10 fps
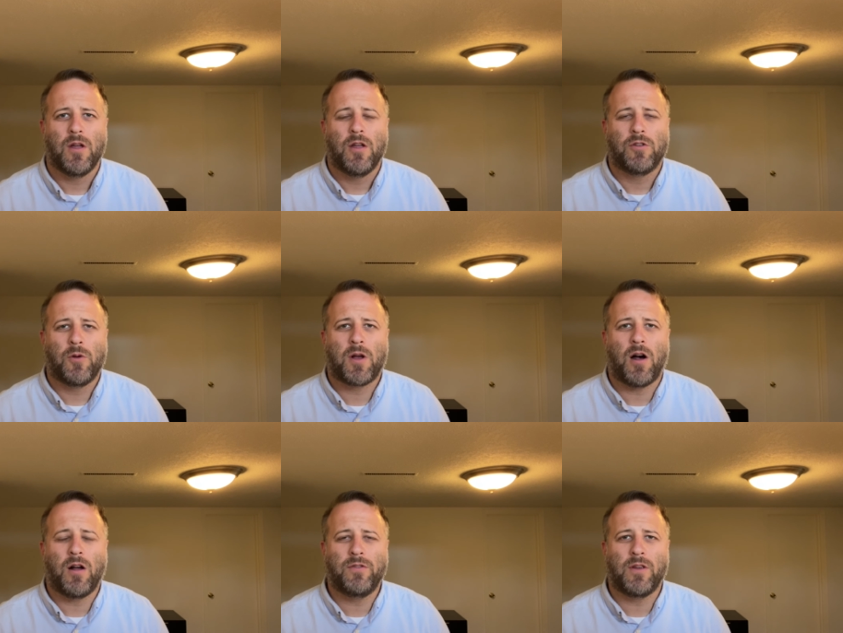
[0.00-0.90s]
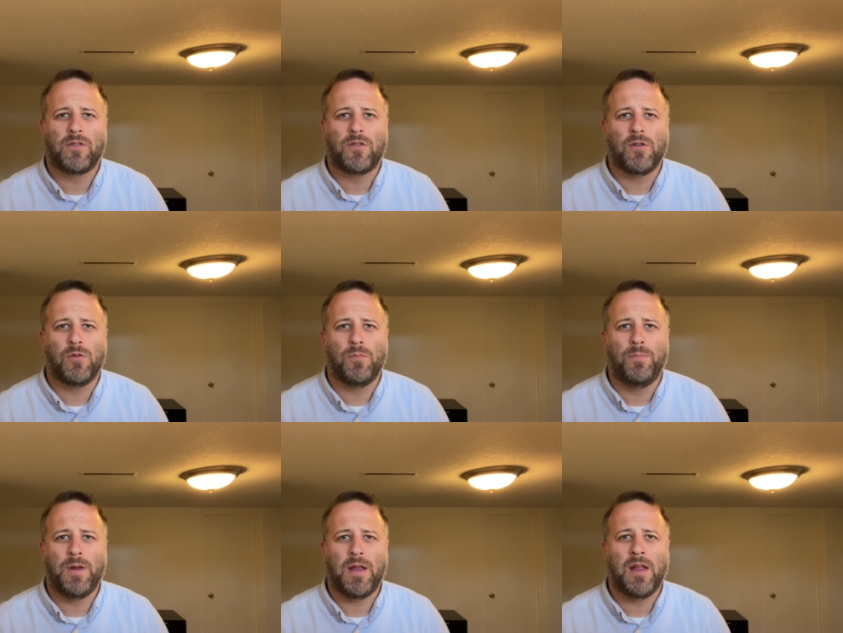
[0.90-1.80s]
So it calls us to
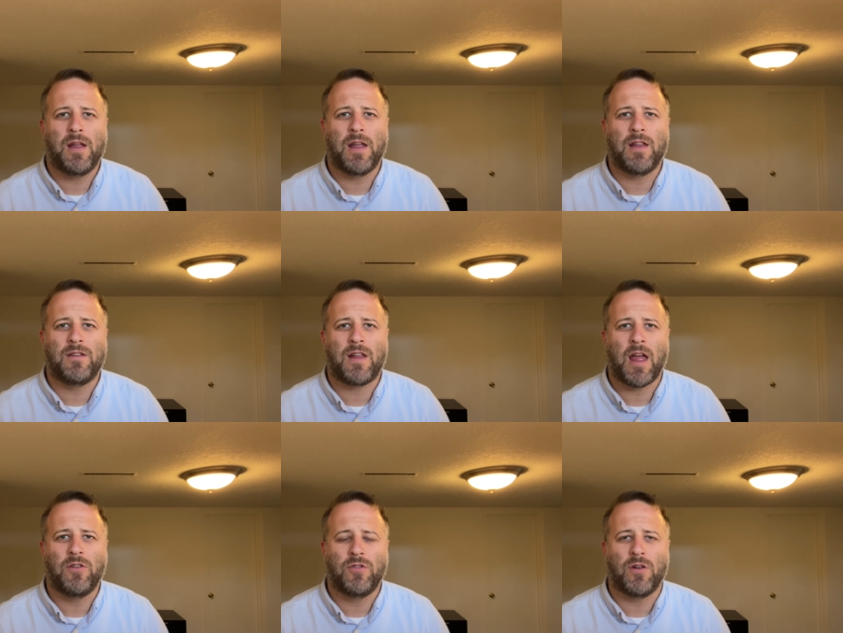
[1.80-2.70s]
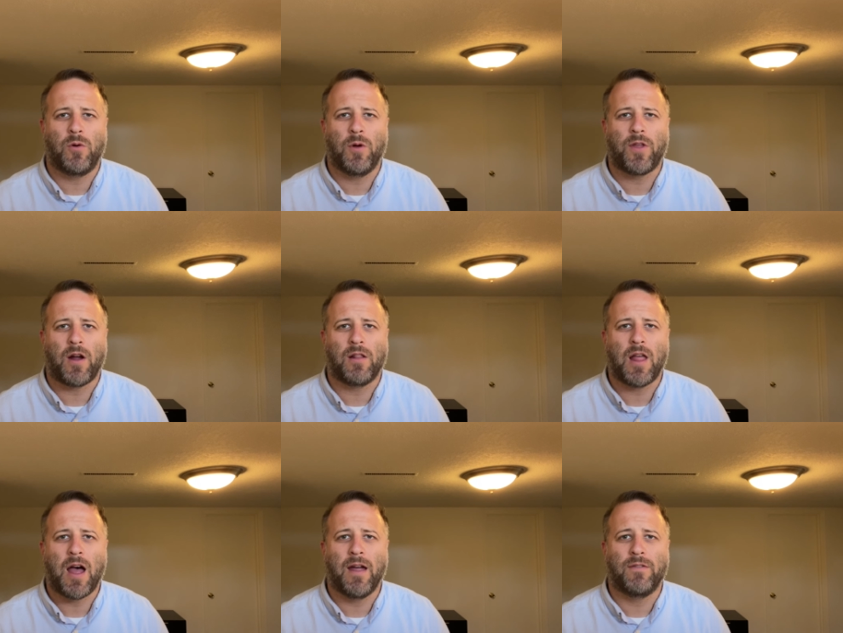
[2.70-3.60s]
being intentional with our
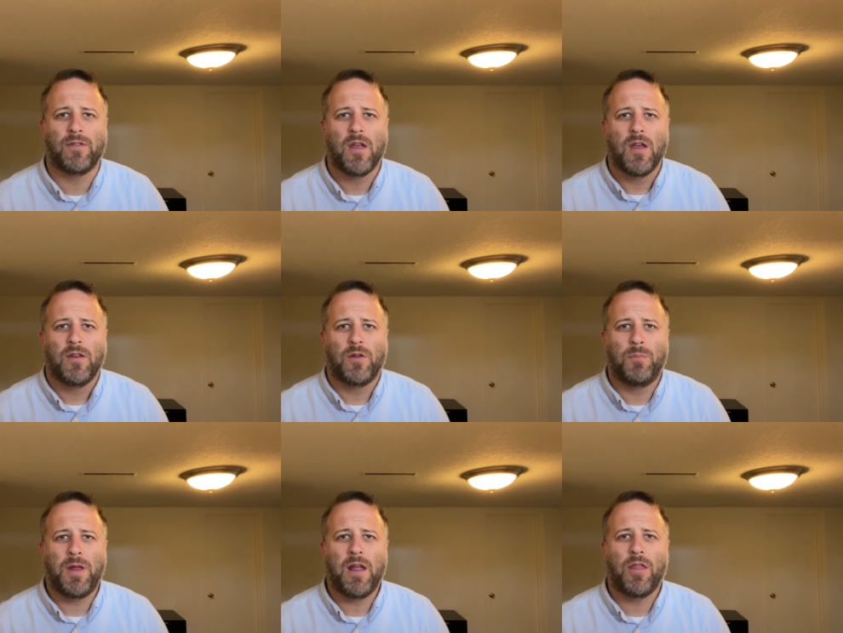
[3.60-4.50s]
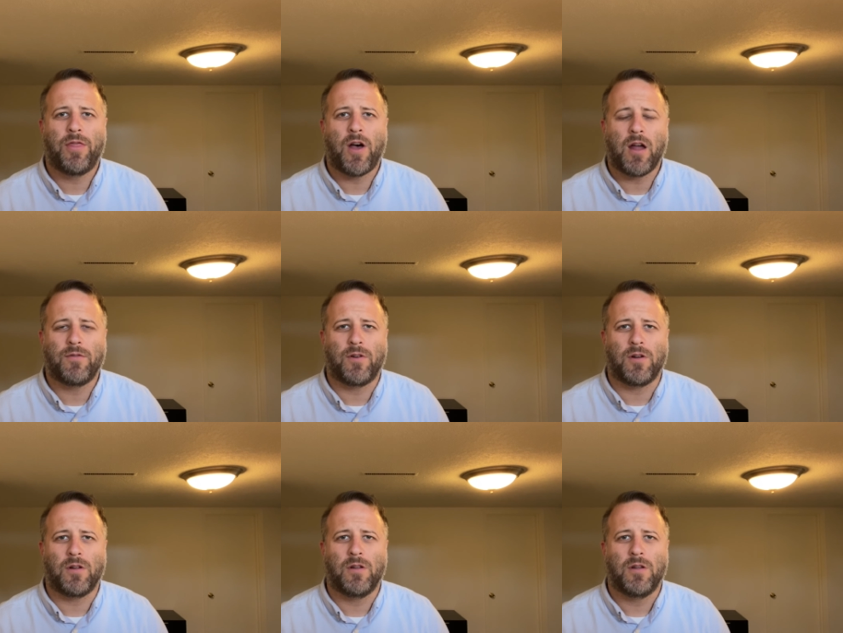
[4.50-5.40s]
lives, to being
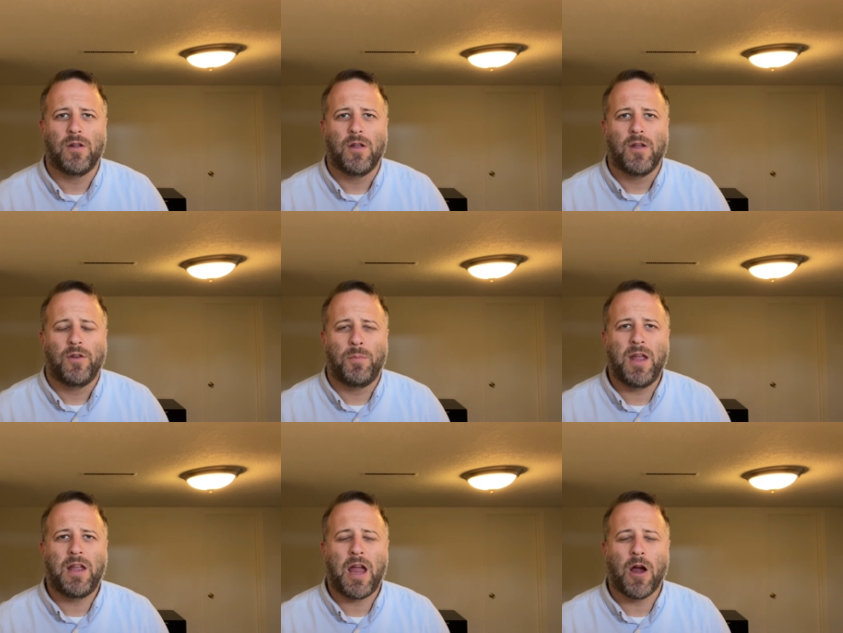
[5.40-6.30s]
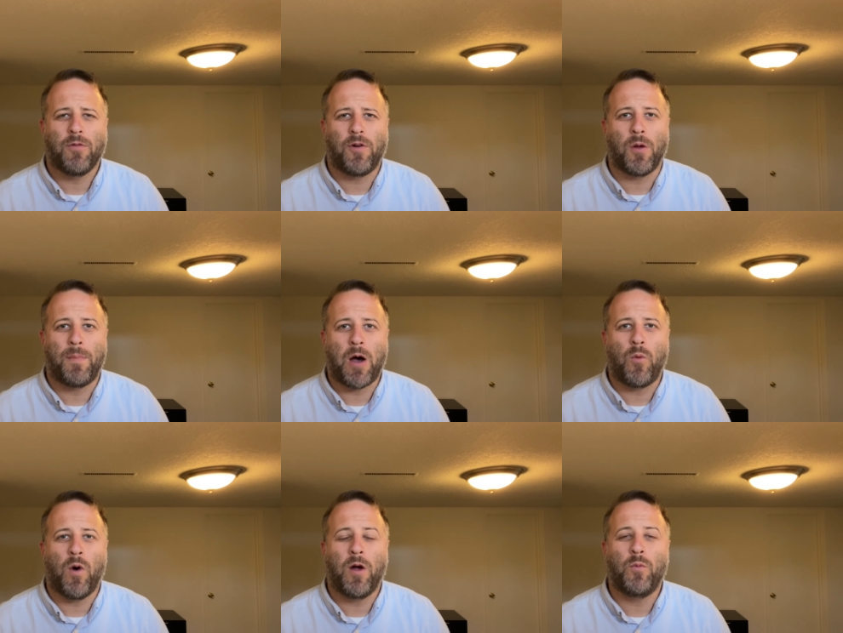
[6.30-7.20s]
thoughtful, to being careful about
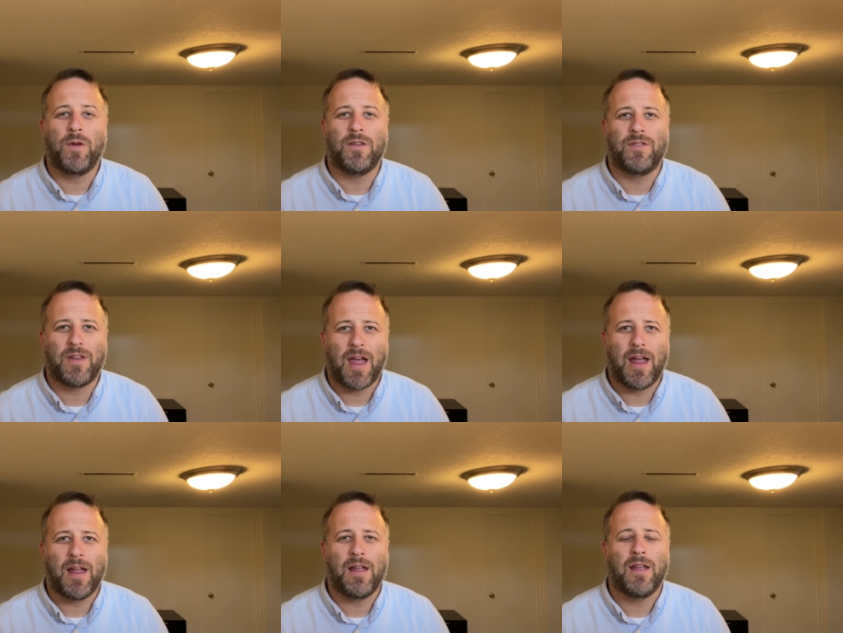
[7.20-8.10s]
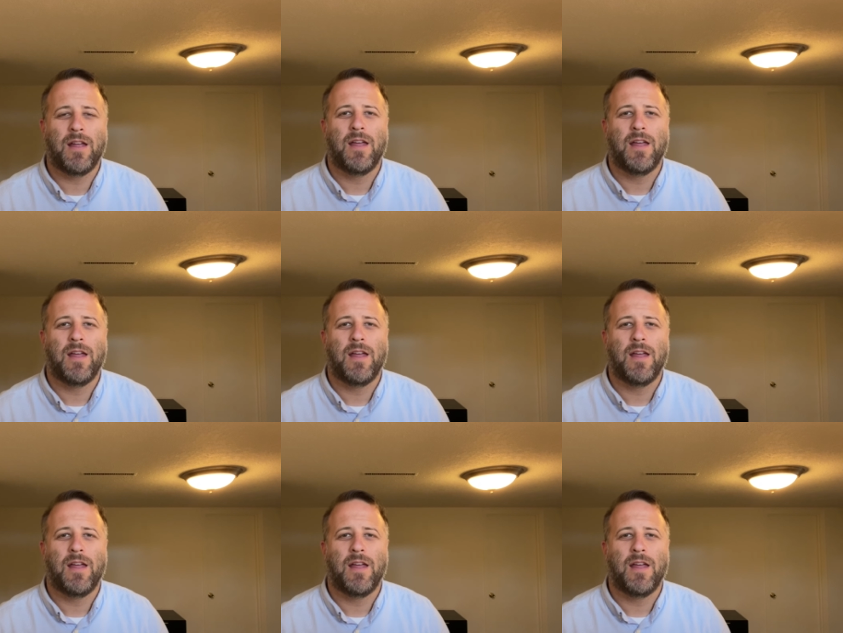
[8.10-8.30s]
what we say